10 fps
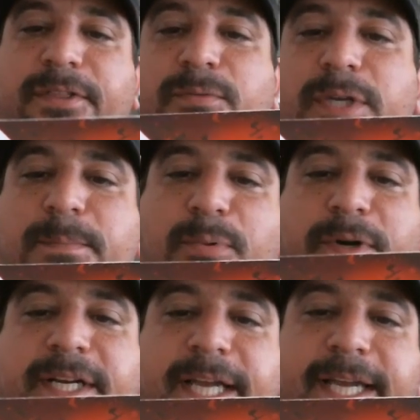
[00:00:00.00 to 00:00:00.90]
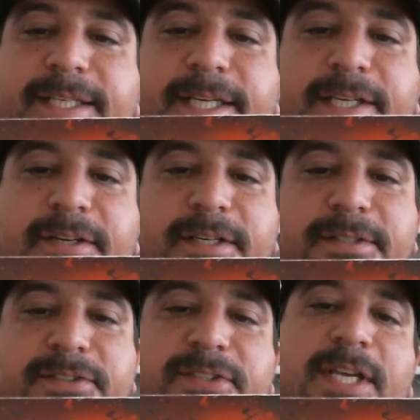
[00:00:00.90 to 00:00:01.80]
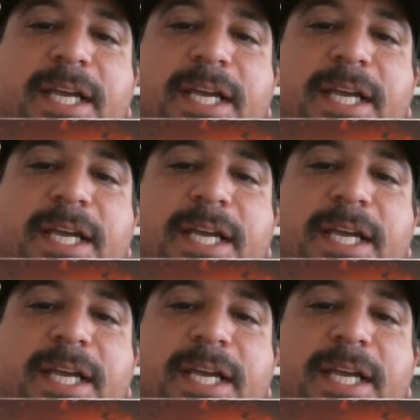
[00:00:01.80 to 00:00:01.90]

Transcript: 3.8 gigahertz,